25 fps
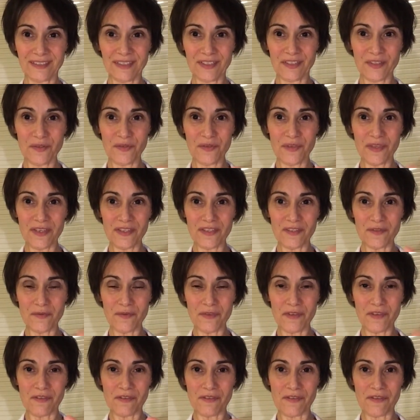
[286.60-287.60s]
do this
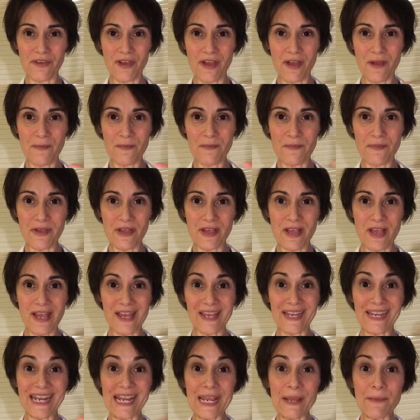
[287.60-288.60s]
with your thumb
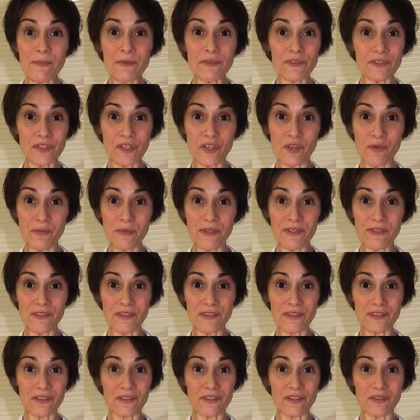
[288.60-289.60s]
enables
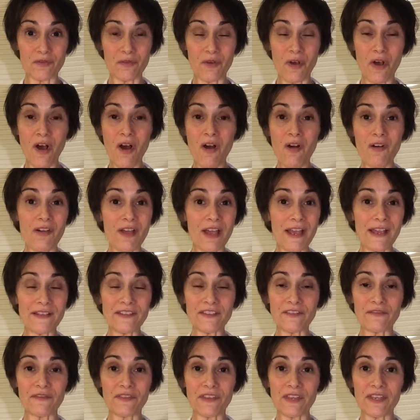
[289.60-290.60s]
humans to do all
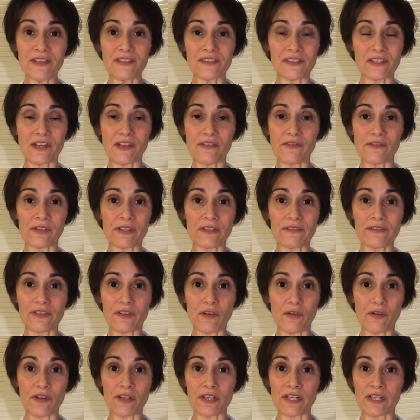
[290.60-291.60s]
kinds of things that other
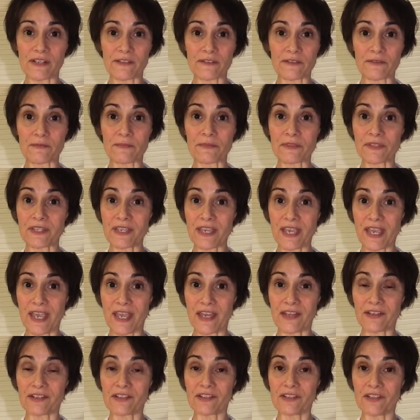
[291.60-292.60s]
living organisms
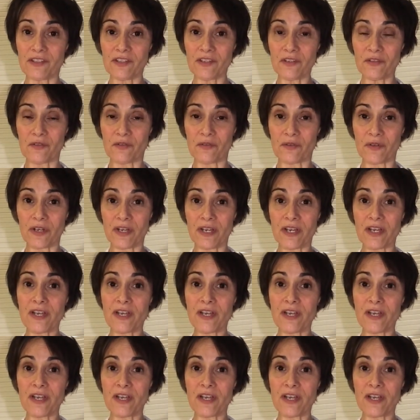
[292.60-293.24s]
can't do.